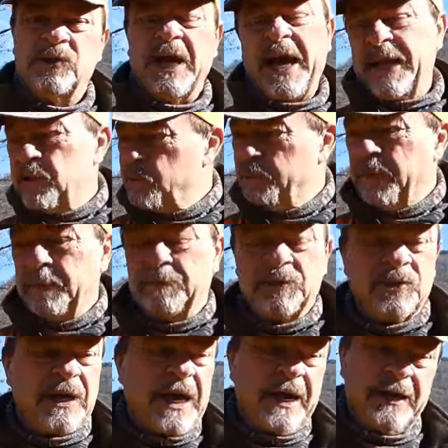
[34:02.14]
sights, peep
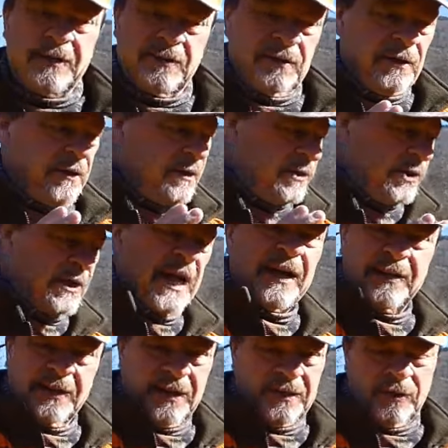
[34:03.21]
sight, uh,
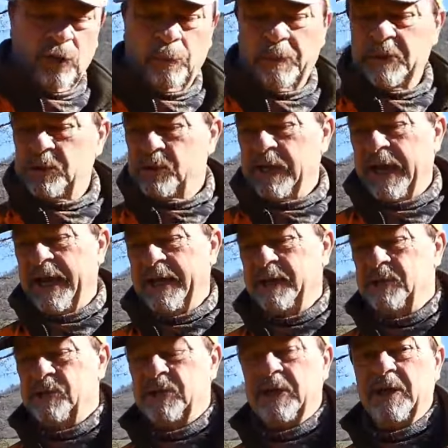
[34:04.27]
standard open
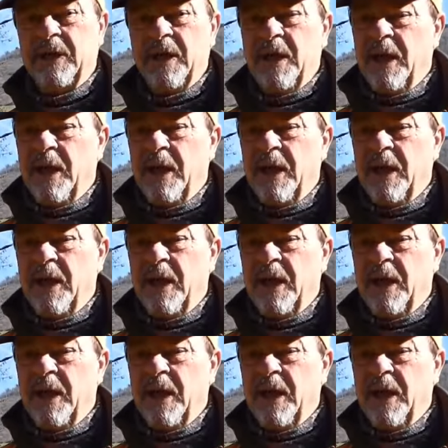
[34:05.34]
sights, uh,